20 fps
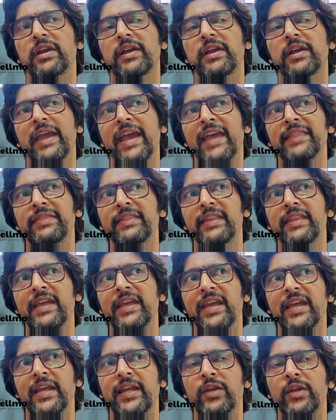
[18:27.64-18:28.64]
Can
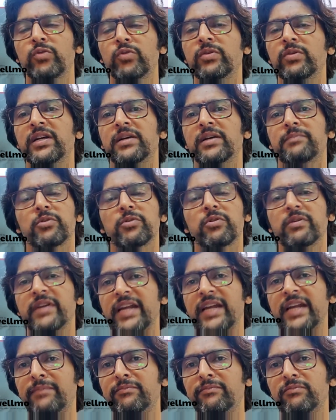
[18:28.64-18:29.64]
they do a
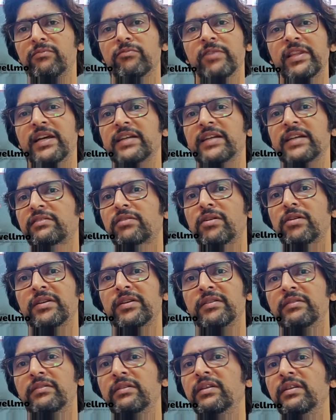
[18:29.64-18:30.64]
program with us
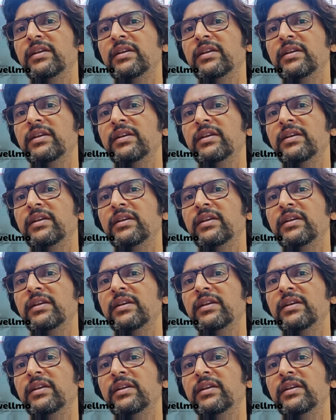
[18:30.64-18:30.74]
on,